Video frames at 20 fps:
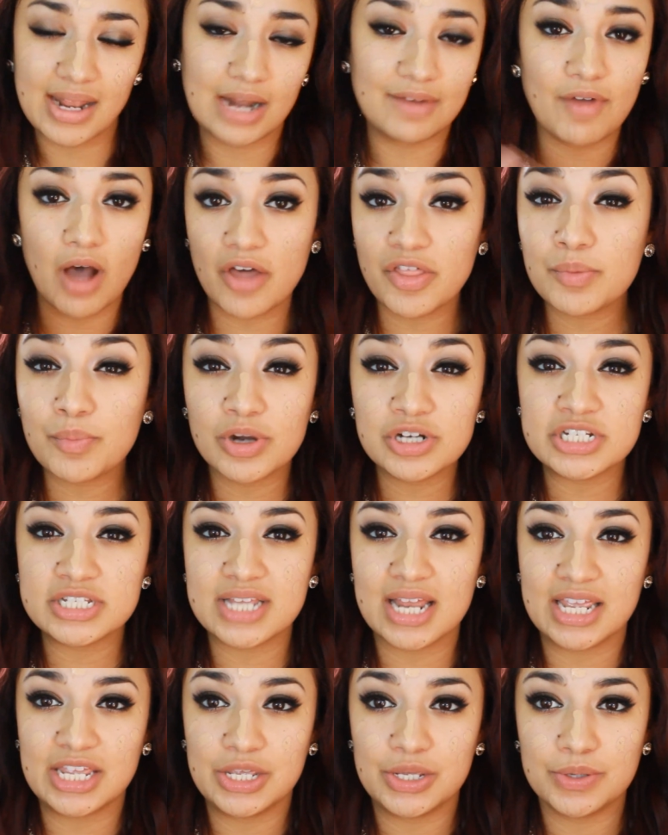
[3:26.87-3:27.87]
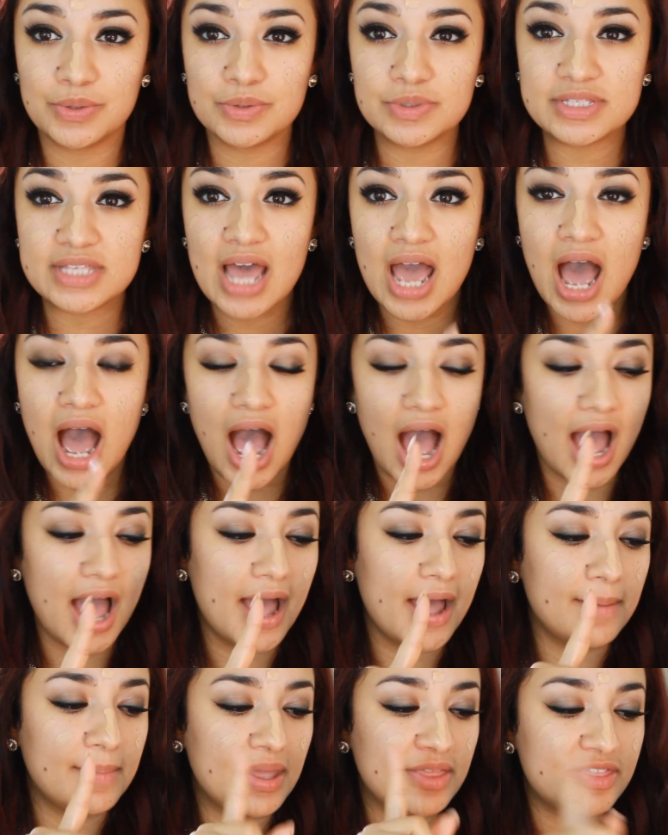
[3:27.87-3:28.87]
out of all the brushes that I use,
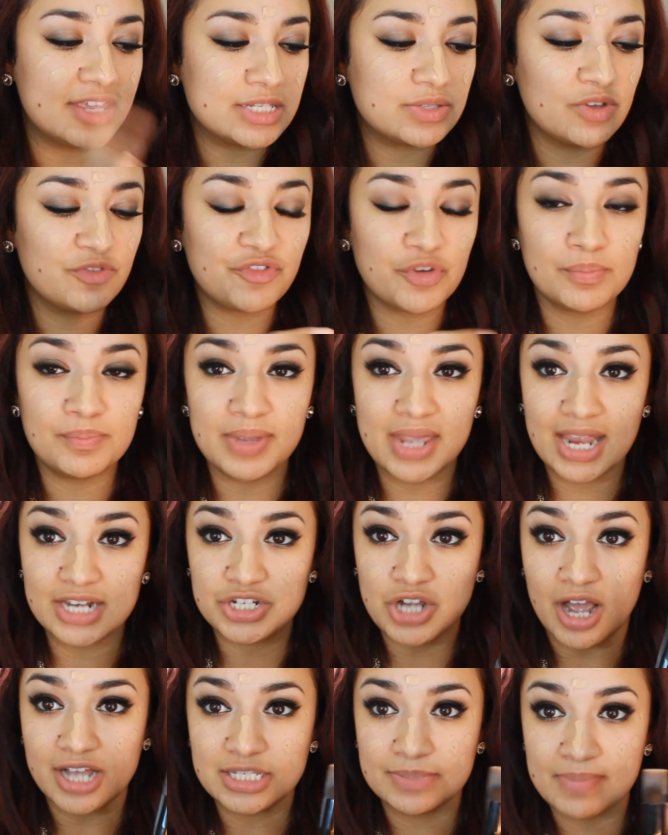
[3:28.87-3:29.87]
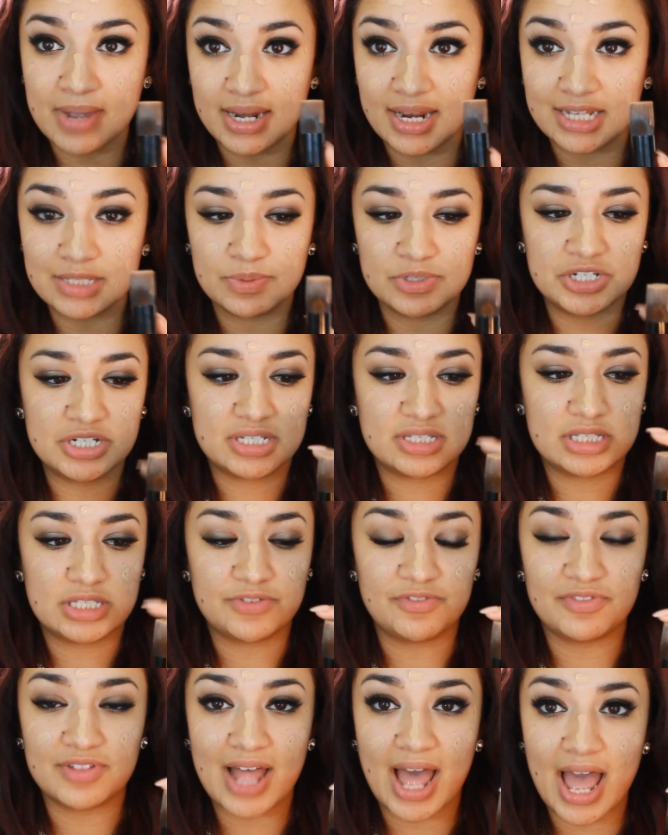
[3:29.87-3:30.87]
um, this one from B H Cosmetics, which is
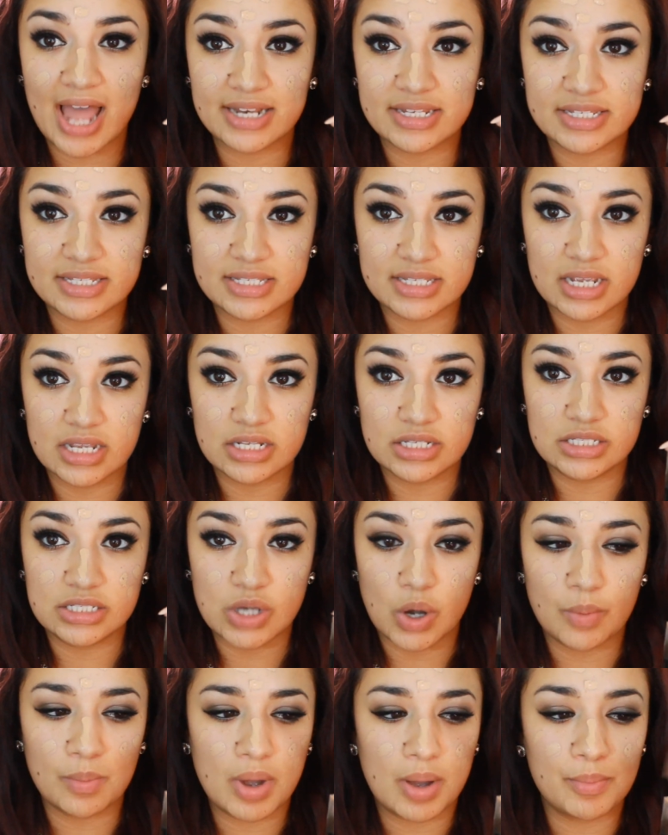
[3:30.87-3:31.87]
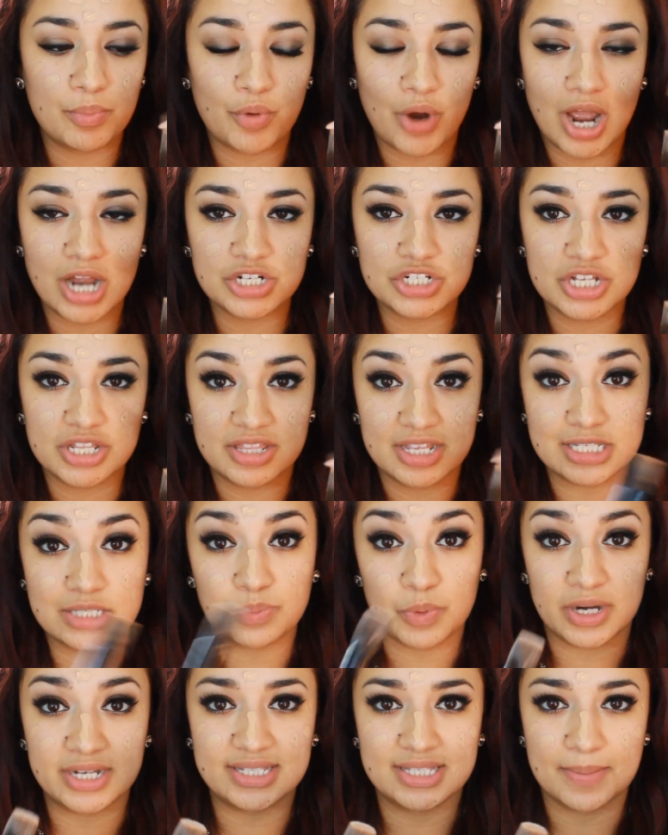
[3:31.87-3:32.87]
this flat dome brush,
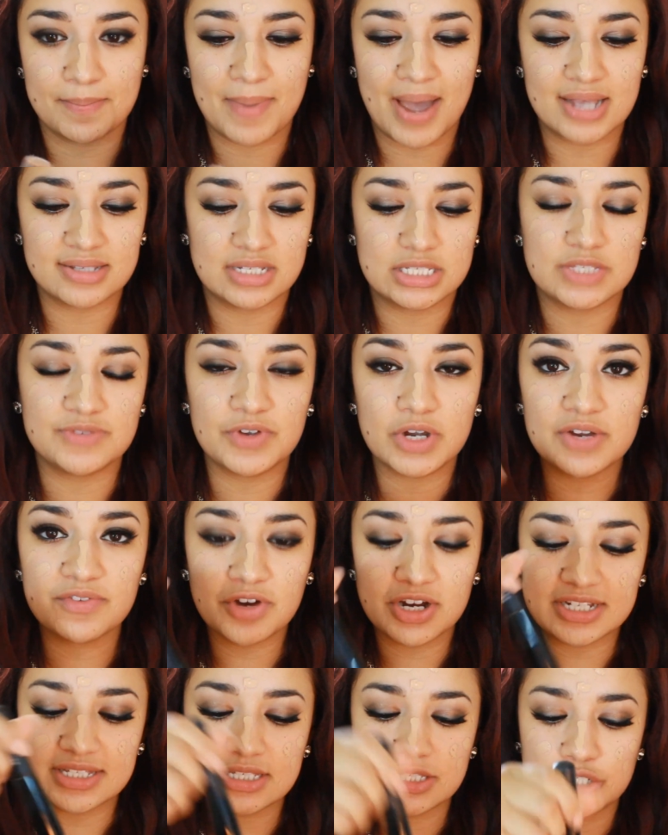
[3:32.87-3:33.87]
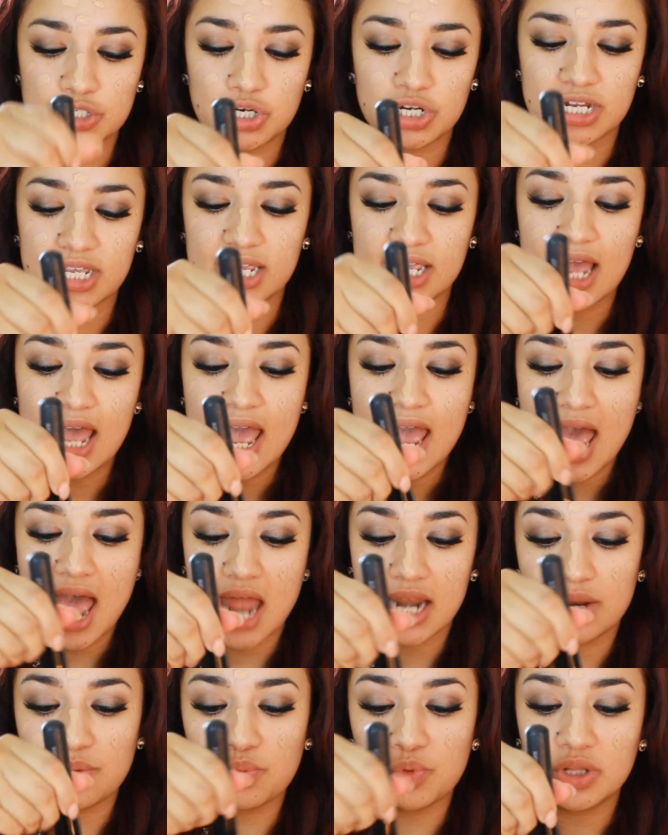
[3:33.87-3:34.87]
this works the best. It's very, very sturdy
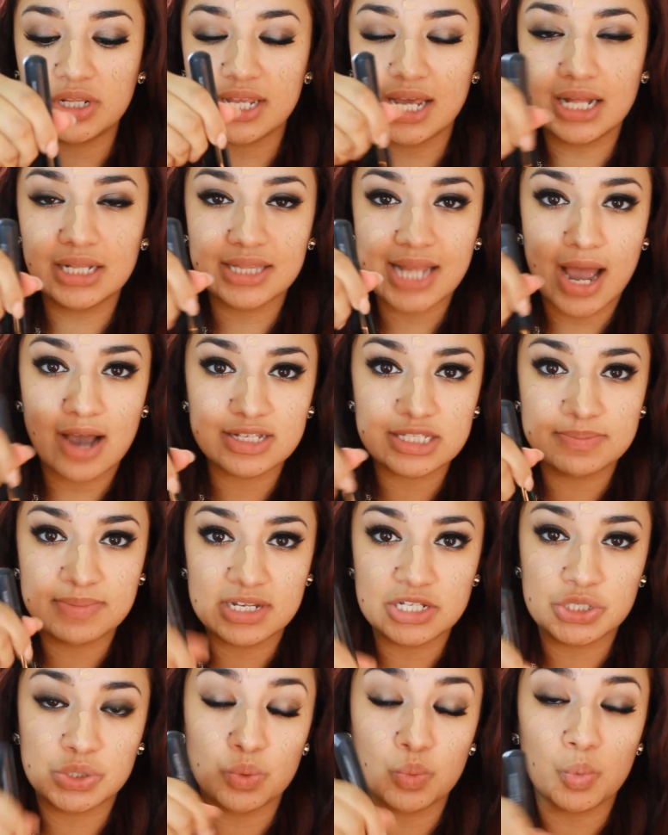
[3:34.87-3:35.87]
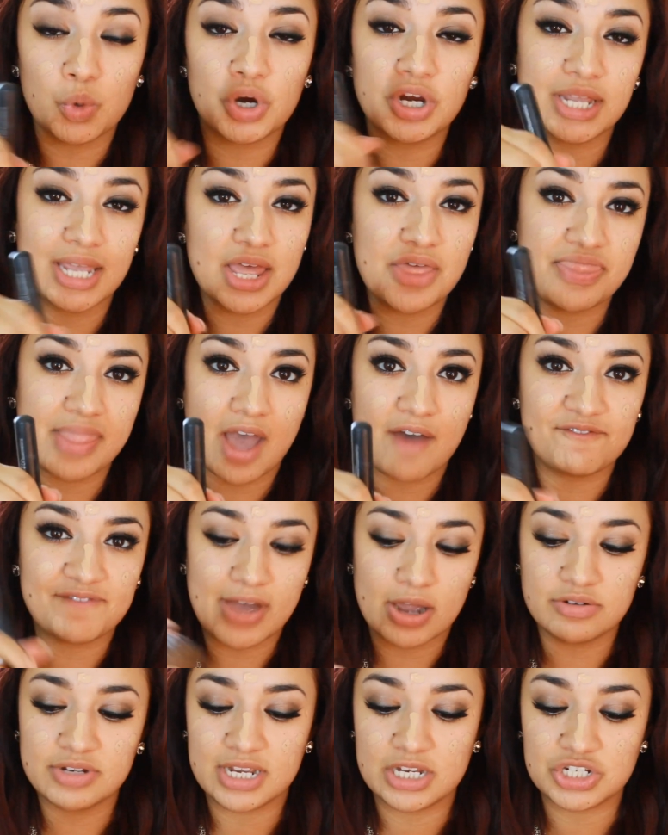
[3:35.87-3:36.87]
and it really allows me to work in that
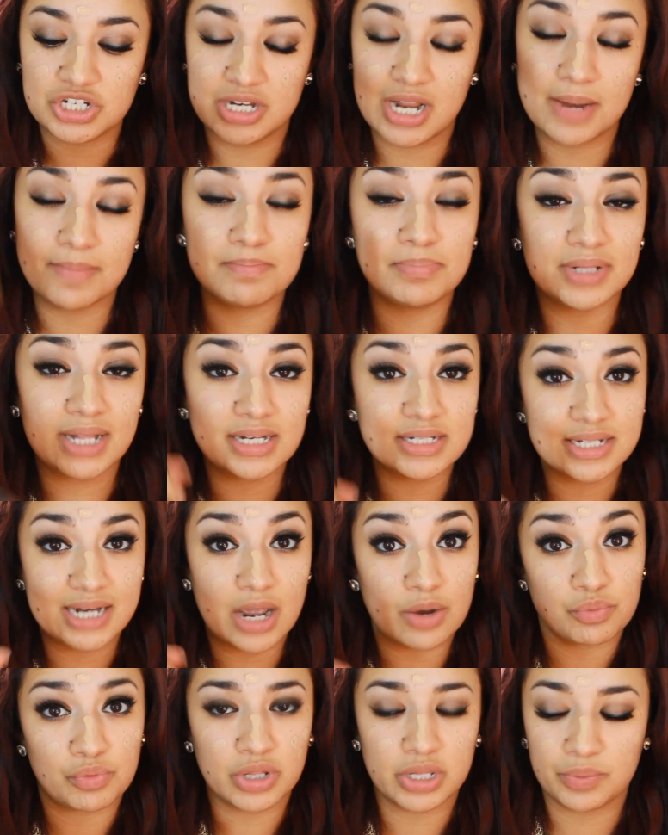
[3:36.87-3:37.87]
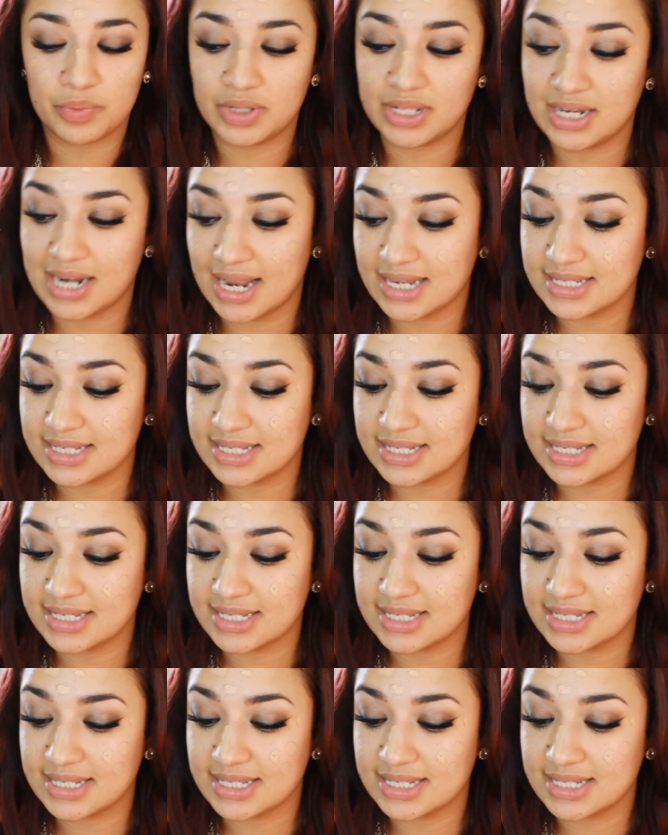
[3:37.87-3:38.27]
foundation and blend it out really, really